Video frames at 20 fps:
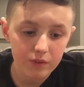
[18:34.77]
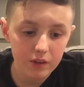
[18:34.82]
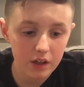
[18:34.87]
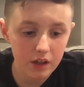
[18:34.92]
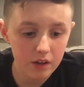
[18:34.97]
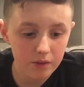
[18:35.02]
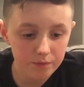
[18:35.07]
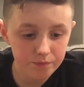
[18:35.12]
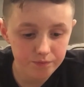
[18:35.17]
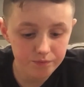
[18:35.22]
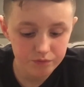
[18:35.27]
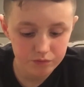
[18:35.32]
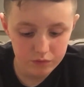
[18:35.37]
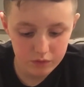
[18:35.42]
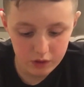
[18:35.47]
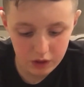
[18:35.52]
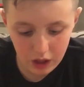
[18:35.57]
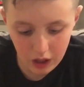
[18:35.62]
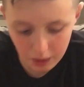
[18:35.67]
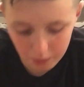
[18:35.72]
And
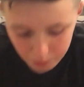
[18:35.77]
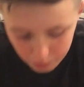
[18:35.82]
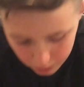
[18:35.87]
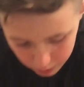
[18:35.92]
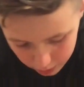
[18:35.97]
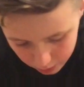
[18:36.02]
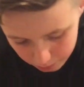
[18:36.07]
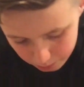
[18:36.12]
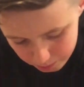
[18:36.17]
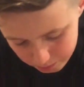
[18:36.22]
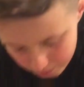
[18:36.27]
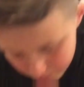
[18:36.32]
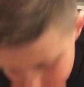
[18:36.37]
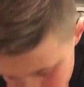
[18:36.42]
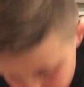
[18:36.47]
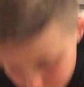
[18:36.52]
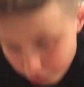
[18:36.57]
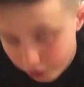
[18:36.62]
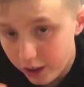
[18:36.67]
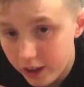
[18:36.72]
I want to
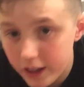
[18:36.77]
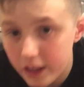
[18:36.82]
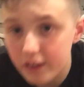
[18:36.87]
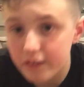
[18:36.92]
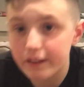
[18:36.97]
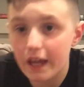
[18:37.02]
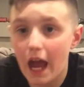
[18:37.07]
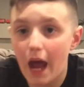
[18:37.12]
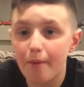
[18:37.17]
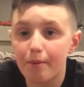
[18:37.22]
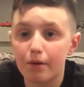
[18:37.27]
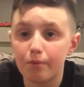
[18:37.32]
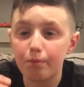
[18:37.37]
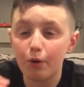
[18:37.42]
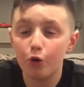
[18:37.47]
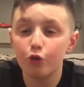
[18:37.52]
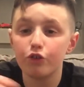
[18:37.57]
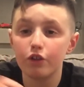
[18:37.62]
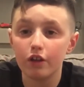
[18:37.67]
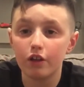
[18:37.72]
try to get in the habit of
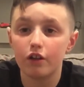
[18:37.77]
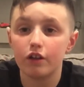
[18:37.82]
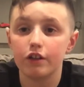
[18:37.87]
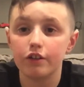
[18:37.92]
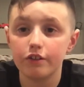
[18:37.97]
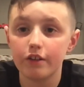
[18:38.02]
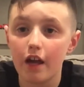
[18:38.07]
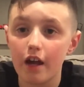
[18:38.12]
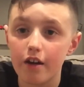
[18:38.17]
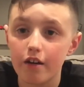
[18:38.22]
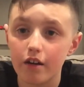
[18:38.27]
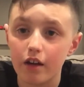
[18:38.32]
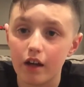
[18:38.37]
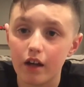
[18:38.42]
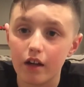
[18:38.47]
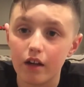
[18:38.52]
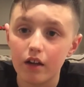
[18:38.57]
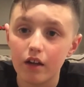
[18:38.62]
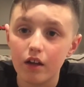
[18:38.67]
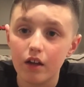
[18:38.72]
posting it on a
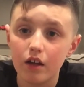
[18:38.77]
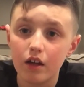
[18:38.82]
Saturday,